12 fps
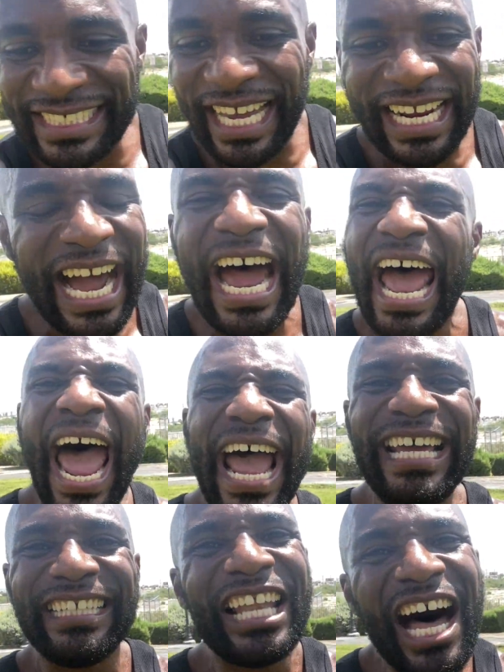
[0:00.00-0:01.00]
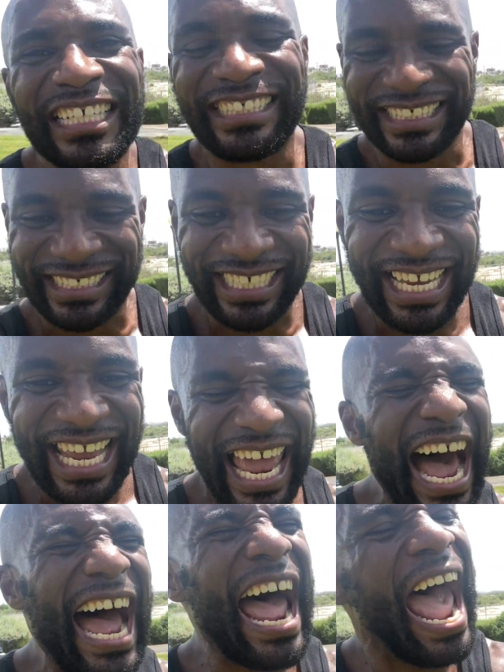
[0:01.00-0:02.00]
like, I hate lunges.
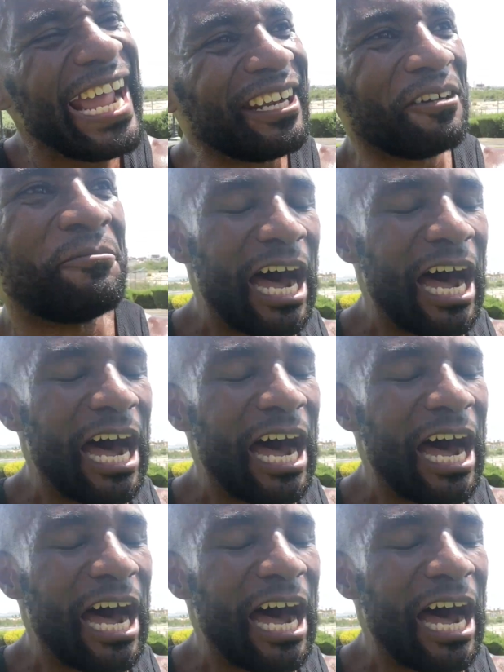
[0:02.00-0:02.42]
I hate them.